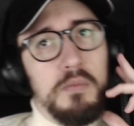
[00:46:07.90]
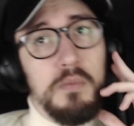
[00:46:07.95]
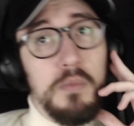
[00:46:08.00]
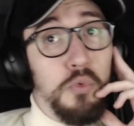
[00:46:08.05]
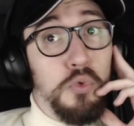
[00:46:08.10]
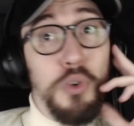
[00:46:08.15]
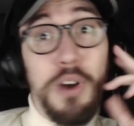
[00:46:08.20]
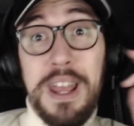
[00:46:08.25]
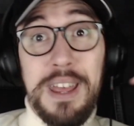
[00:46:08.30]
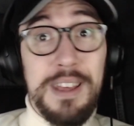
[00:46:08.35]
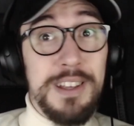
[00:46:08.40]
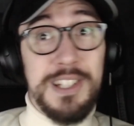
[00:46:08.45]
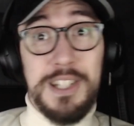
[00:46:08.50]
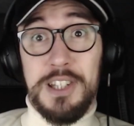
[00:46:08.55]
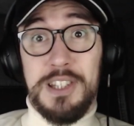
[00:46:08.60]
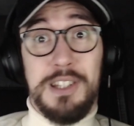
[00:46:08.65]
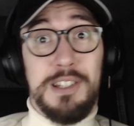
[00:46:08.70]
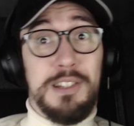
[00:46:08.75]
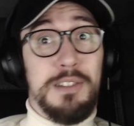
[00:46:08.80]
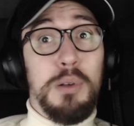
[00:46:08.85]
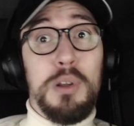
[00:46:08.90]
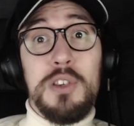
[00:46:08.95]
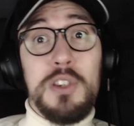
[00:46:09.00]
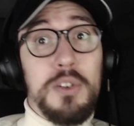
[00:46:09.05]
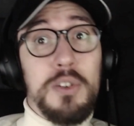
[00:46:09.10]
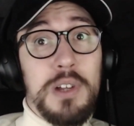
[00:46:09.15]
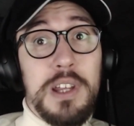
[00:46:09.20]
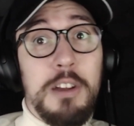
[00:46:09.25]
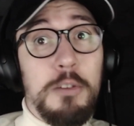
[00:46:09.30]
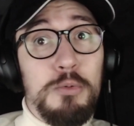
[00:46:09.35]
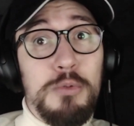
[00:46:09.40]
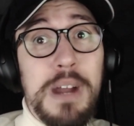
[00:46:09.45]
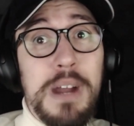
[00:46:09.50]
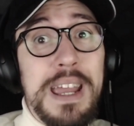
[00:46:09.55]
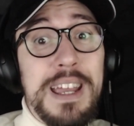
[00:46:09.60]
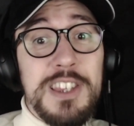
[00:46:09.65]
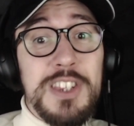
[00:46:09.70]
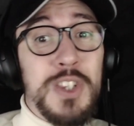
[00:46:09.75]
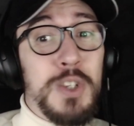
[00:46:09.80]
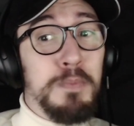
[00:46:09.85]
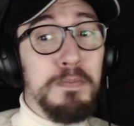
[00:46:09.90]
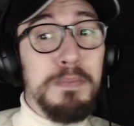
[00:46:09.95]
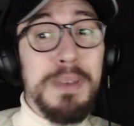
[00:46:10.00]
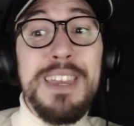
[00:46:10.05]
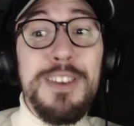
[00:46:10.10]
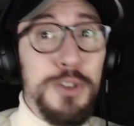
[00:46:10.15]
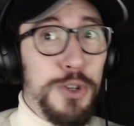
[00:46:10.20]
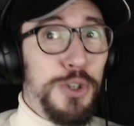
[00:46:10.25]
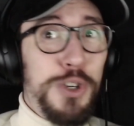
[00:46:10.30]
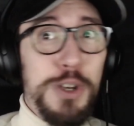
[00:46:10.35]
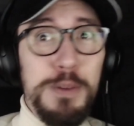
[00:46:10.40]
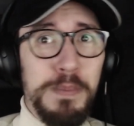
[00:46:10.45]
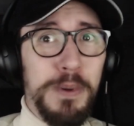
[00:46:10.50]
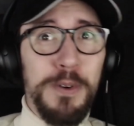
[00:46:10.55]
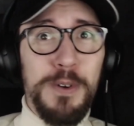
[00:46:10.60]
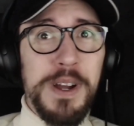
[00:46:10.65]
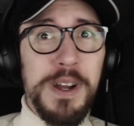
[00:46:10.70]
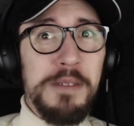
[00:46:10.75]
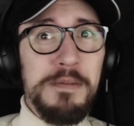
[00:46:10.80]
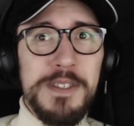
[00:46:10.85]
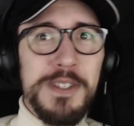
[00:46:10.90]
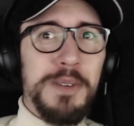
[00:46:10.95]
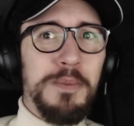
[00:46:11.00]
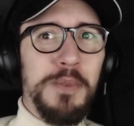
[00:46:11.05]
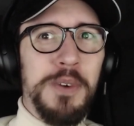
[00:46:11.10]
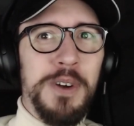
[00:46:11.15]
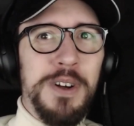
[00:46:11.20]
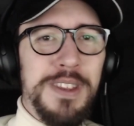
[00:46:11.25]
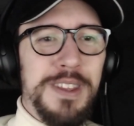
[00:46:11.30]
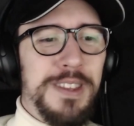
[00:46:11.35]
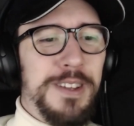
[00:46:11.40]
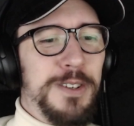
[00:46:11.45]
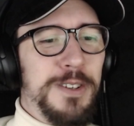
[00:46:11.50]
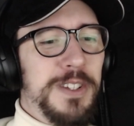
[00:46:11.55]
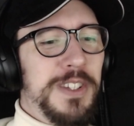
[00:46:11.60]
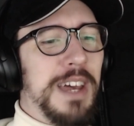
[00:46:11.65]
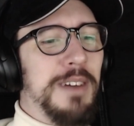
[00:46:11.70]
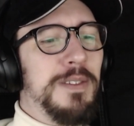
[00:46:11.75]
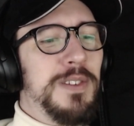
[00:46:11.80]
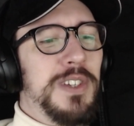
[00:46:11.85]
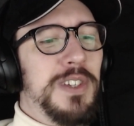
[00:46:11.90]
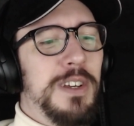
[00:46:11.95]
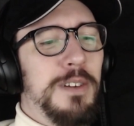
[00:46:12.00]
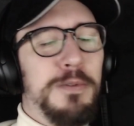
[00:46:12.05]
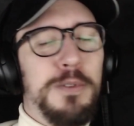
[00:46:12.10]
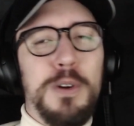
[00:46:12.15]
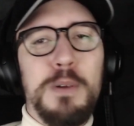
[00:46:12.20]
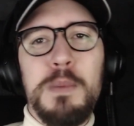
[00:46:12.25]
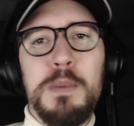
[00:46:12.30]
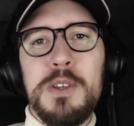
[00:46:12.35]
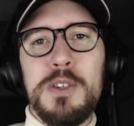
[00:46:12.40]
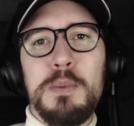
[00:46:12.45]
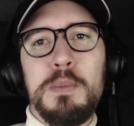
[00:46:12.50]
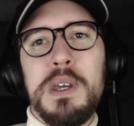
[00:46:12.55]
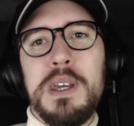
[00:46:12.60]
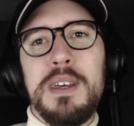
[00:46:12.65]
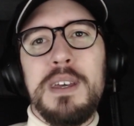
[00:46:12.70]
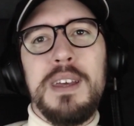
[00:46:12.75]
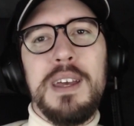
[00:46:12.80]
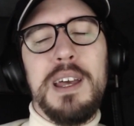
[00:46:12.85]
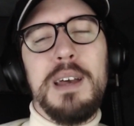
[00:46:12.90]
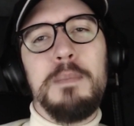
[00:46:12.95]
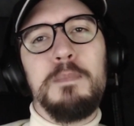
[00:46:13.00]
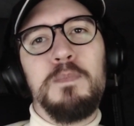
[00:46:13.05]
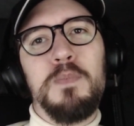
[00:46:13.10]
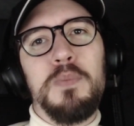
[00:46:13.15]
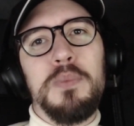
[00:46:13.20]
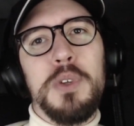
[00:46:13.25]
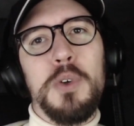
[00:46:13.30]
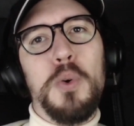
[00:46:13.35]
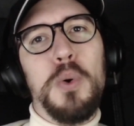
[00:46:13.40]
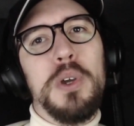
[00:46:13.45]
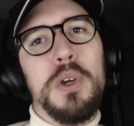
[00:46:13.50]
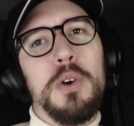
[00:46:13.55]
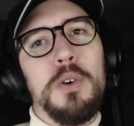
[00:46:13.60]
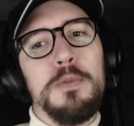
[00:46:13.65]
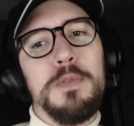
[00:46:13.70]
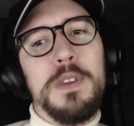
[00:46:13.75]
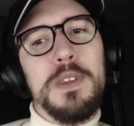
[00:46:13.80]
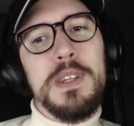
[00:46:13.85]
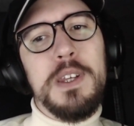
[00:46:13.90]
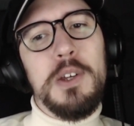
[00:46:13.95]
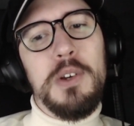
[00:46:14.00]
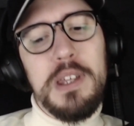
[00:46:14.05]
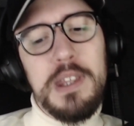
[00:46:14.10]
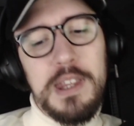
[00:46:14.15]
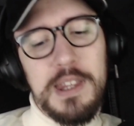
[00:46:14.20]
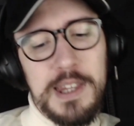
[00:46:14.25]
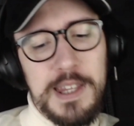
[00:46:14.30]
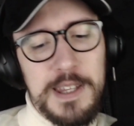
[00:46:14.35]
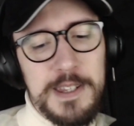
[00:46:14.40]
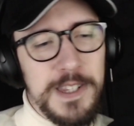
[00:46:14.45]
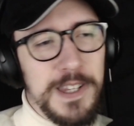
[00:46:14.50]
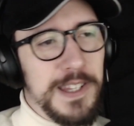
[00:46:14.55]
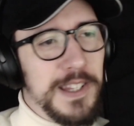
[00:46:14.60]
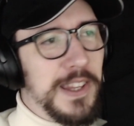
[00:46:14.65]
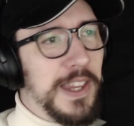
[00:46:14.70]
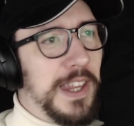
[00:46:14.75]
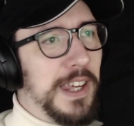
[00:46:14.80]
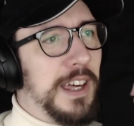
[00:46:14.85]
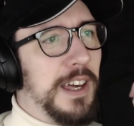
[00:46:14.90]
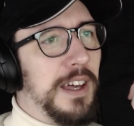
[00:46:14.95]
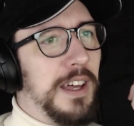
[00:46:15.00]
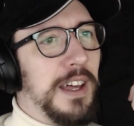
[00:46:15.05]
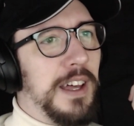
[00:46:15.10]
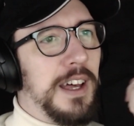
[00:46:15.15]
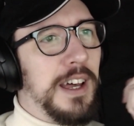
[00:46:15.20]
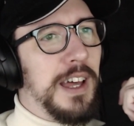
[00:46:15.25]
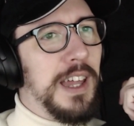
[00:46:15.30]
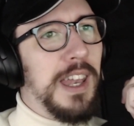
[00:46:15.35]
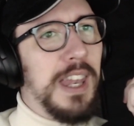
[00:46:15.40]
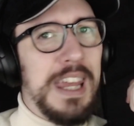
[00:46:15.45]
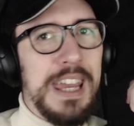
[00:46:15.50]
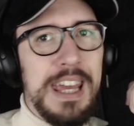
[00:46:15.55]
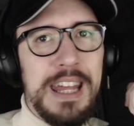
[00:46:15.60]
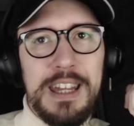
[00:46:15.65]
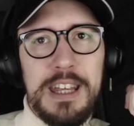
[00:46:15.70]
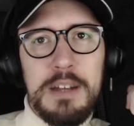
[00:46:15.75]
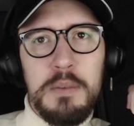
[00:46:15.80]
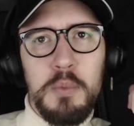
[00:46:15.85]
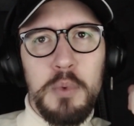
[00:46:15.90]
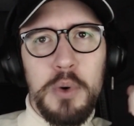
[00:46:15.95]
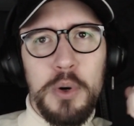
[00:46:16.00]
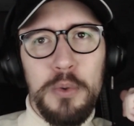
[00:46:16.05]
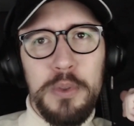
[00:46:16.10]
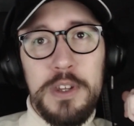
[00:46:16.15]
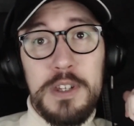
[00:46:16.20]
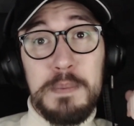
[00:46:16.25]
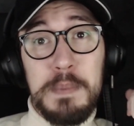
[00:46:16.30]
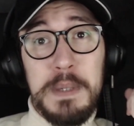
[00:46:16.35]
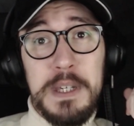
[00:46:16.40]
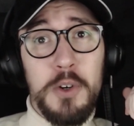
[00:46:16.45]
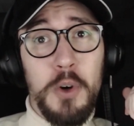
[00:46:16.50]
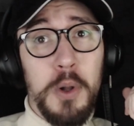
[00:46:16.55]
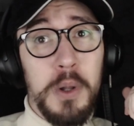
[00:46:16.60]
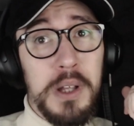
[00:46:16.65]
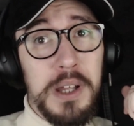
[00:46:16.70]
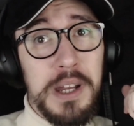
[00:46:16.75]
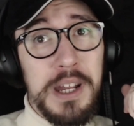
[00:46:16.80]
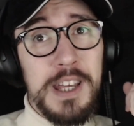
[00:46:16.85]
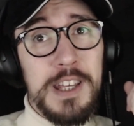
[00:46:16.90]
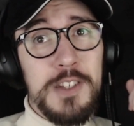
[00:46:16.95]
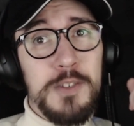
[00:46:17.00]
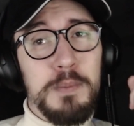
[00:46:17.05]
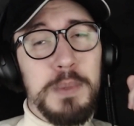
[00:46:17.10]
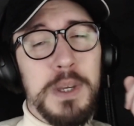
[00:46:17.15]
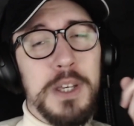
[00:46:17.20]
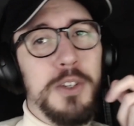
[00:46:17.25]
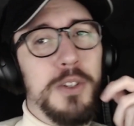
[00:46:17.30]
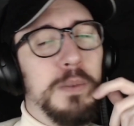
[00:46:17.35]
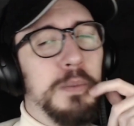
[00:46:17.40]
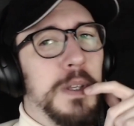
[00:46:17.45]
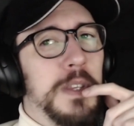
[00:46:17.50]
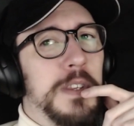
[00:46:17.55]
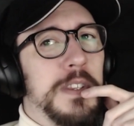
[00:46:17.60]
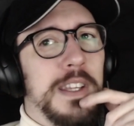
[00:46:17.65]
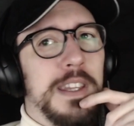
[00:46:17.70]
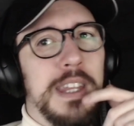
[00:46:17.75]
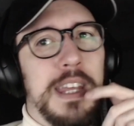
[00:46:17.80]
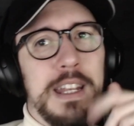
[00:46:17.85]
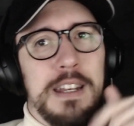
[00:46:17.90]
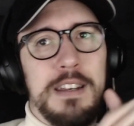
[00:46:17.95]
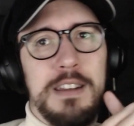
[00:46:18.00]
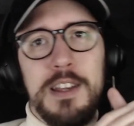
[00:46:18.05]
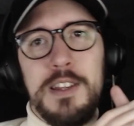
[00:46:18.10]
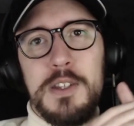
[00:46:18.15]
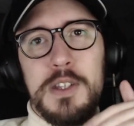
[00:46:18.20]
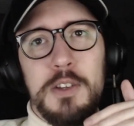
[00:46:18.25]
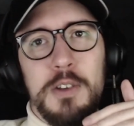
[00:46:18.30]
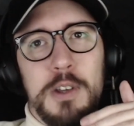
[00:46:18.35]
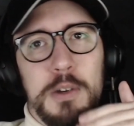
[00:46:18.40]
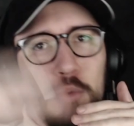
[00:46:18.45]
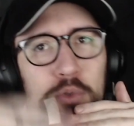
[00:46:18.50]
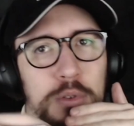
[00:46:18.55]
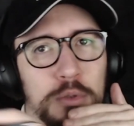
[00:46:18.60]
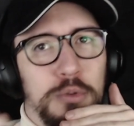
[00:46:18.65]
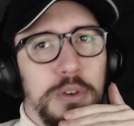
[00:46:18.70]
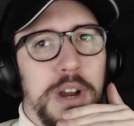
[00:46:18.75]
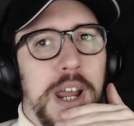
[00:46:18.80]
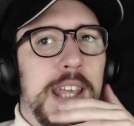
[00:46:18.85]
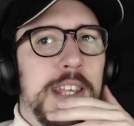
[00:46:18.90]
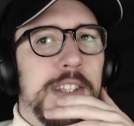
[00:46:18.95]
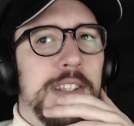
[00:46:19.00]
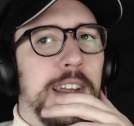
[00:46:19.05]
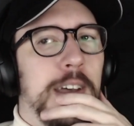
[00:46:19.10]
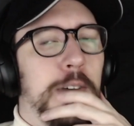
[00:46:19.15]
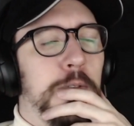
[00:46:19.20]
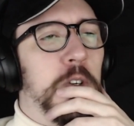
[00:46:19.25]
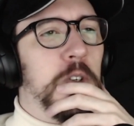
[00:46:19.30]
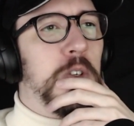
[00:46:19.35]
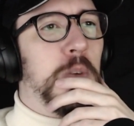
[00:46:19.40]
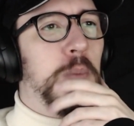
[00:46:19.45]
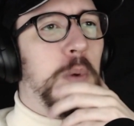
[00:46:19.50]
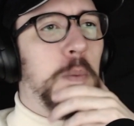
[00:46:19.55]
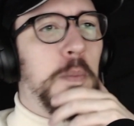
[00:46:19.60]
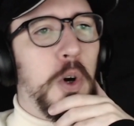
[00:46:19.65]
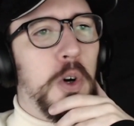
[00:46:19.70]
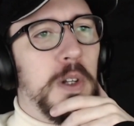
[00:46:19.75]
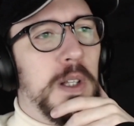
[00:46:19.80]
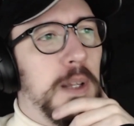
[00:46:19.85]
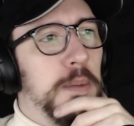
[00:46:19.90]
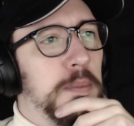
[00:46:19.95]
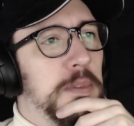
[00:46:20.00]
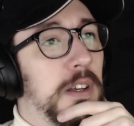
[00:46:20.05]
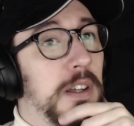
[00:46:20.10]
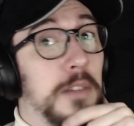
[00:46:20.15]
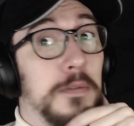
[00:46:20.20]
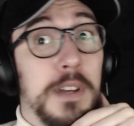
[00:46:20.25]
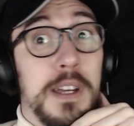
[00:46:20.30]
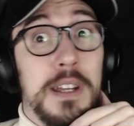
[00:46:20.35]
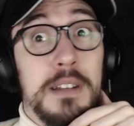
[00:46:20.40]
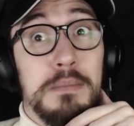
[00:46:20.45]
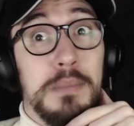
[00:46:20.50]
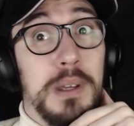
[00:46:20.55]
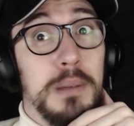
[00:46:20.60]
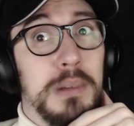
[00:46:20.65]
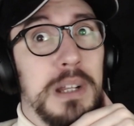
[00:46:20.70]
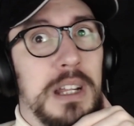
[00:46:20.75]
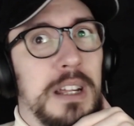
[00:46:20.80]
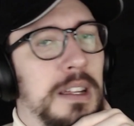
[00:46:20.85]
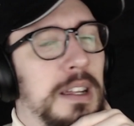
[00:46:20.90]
Is there like a wrecked spaceship around somewhere that they're scavenging it from? Assuming, going off the theory that this is like an alien world that's been colonized by humans and then has now regressed after some apocalyptic event, maybe.